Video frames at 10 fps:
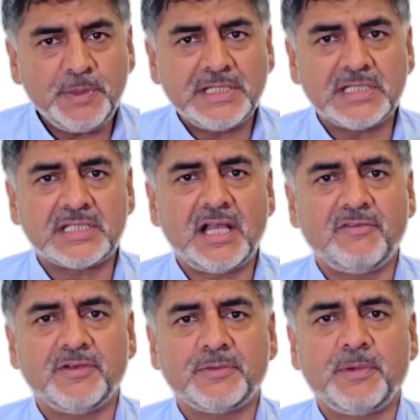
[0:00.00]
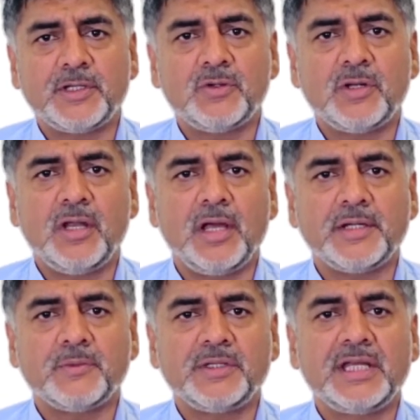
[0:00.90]
be discovered by your
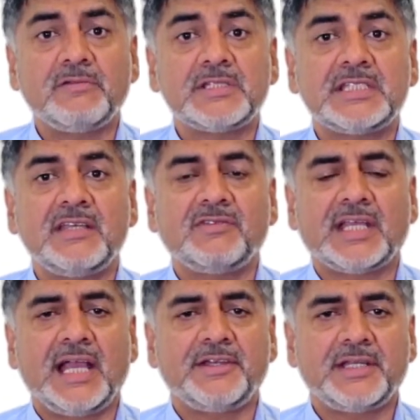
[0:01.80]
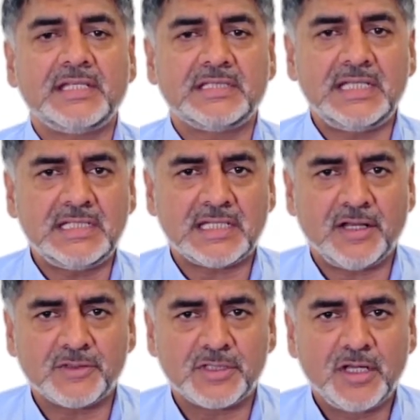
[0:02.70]
client when they receive the candidate's
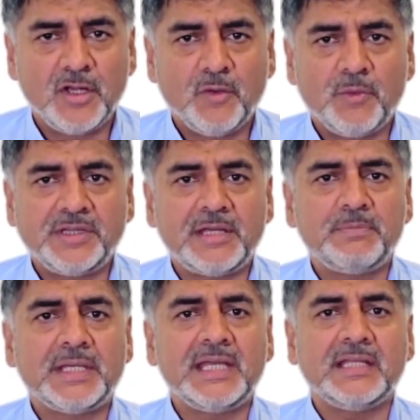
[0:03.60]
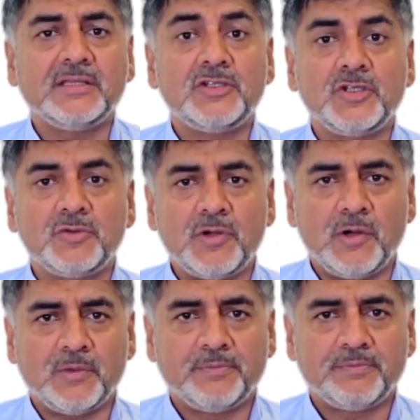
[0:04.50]
details when they begin the new
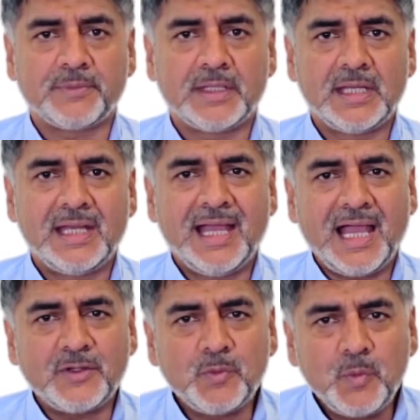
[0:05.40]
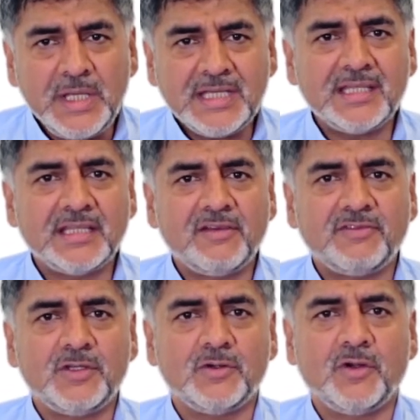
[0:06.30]
role, and weaken their
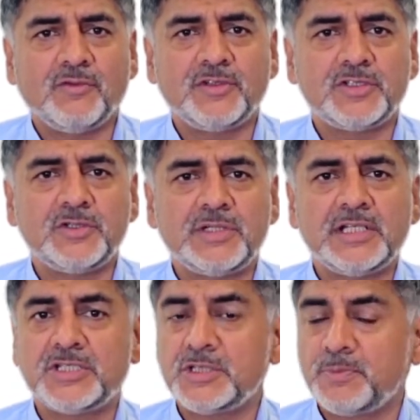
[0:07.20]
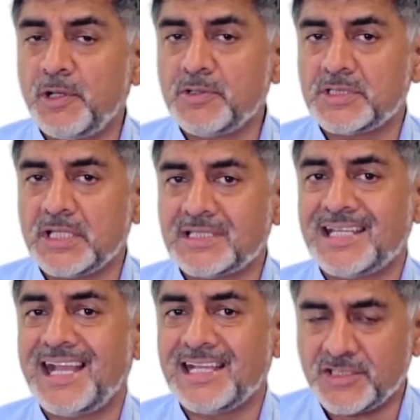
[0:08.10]
view of the due diligence process
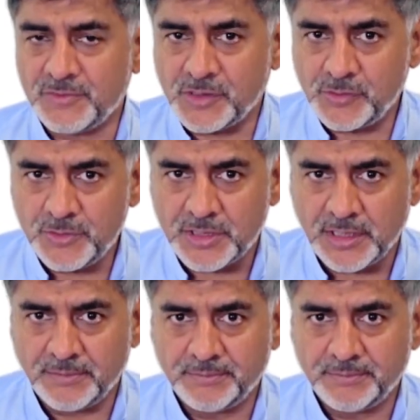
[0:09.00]
as a recruiter.